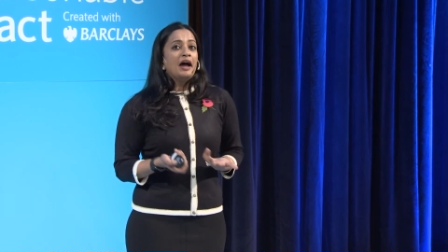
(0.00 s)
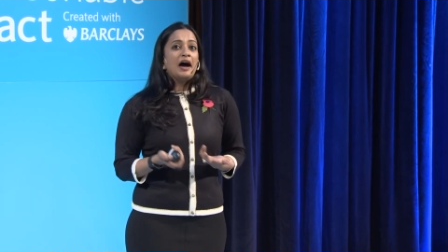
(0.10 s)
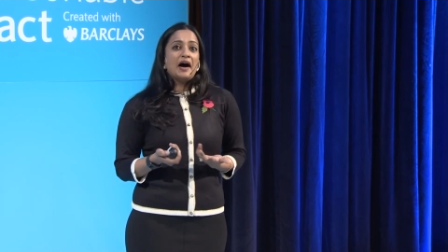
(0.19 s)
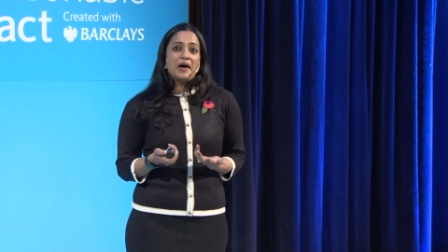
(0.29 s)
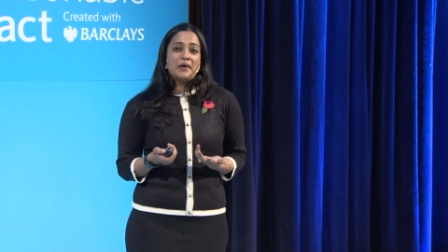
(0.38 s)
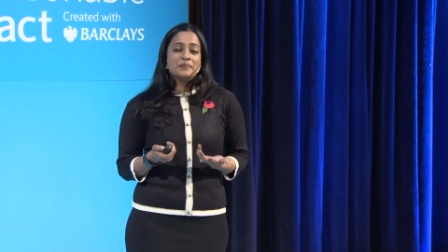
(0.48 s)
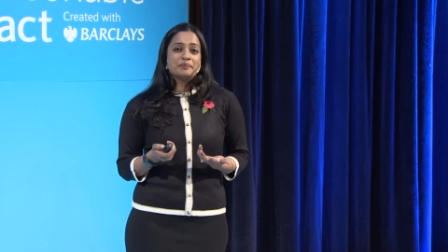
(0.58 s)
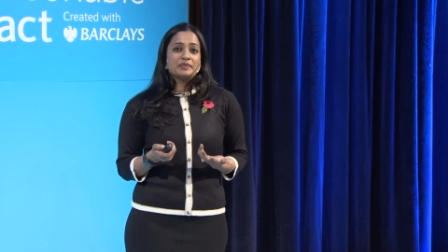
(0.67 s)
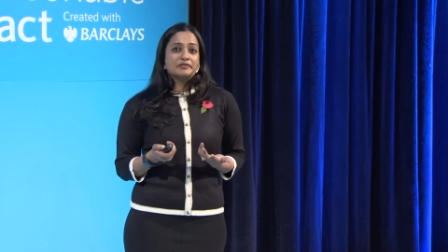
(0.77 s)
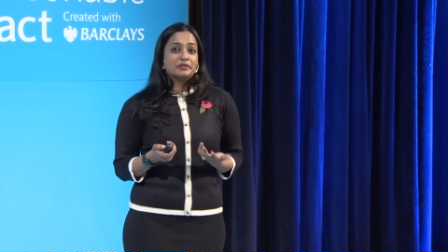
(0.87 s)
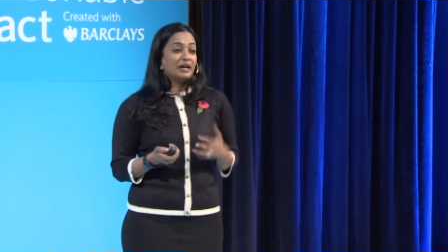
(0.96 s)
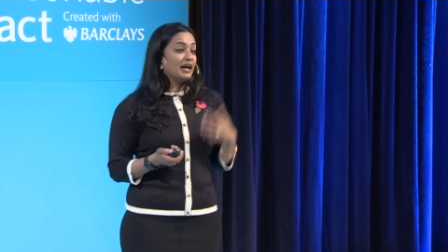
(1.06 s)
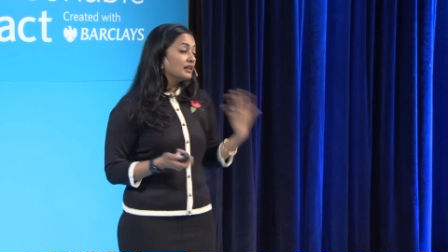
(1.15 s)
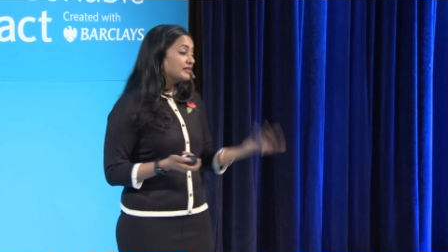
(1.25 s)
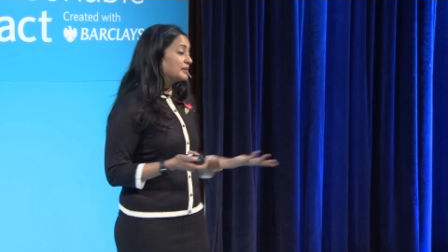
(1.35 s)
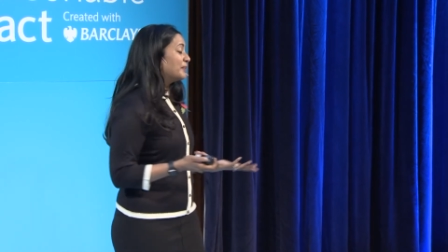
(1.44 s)
Um, from a
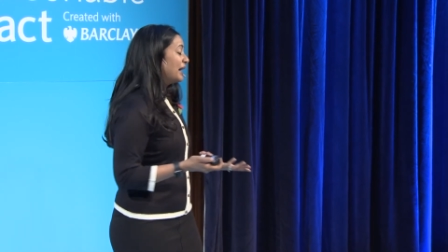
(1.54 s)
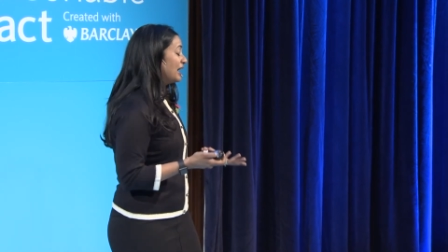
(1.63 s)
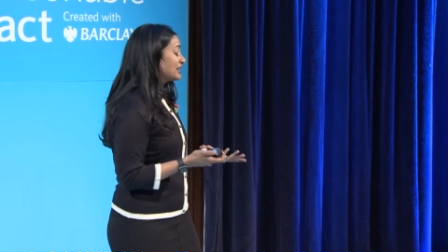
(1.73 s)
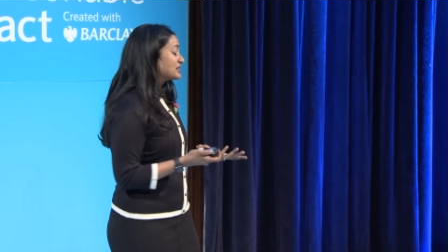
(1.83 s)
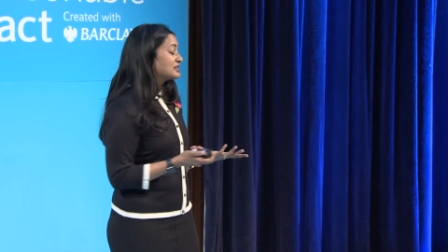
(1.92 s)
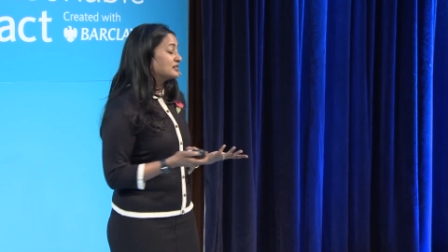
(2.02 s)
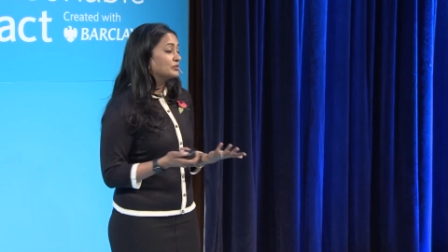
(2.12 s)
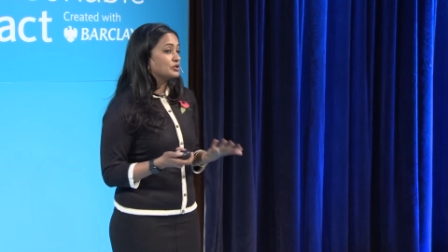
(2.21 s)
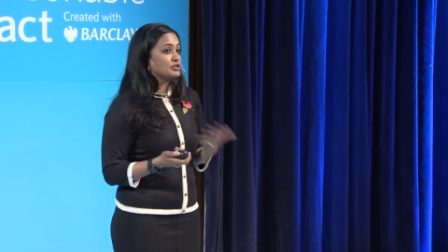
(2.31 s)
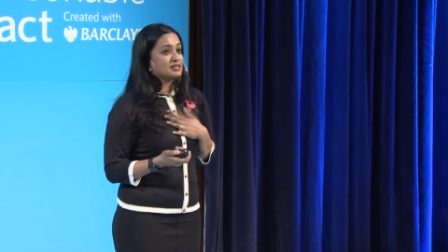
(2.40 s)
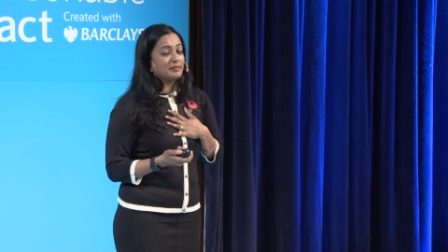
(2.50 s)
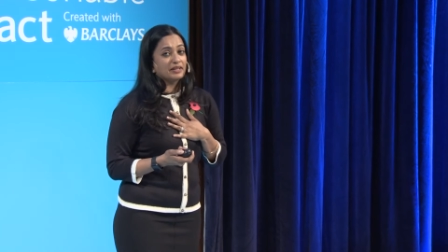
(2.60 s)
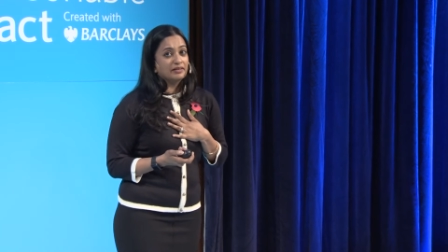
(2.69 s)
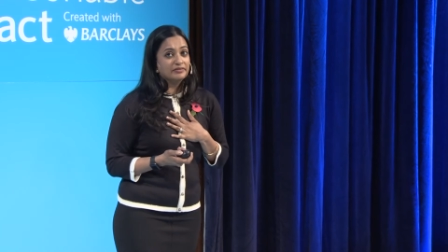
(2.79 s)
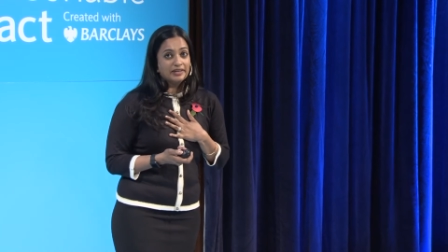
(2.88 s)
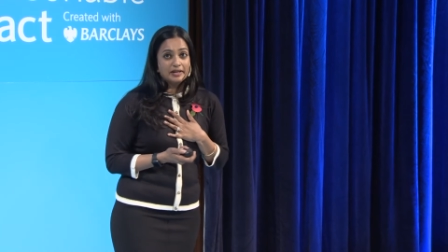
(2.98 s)
health impact, which is something
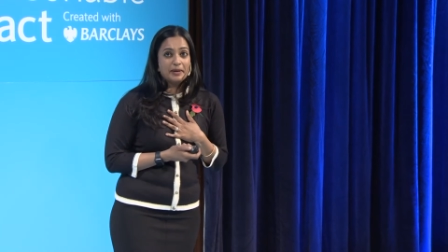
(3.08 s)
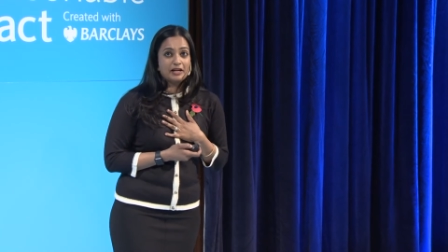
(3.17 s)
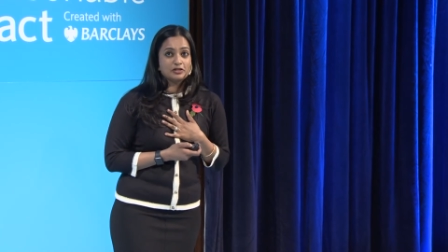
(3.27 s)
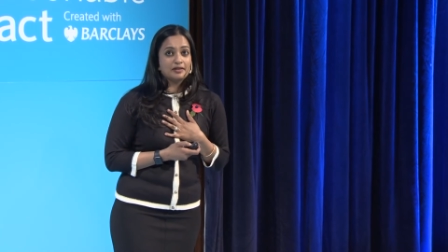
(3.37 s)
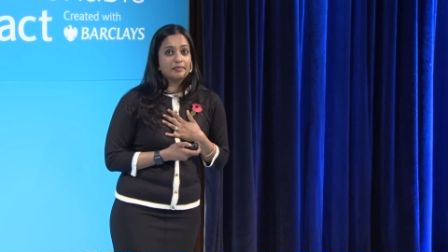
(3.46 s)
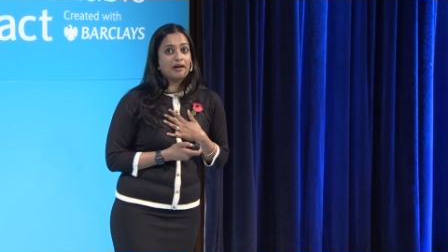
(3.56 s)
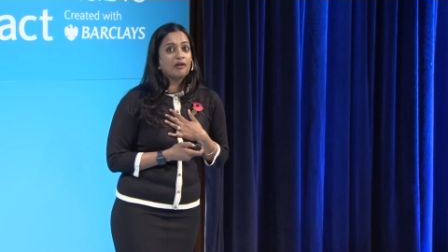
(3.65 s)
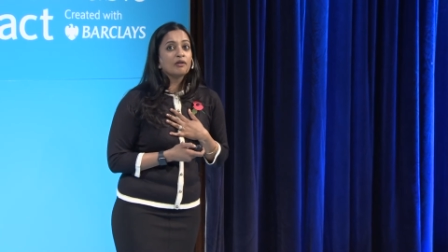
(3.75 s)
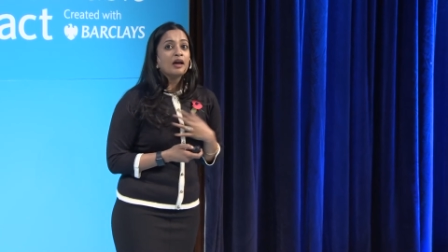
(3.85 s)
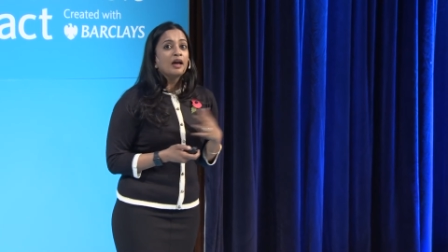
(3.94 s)
I'm very passionate about,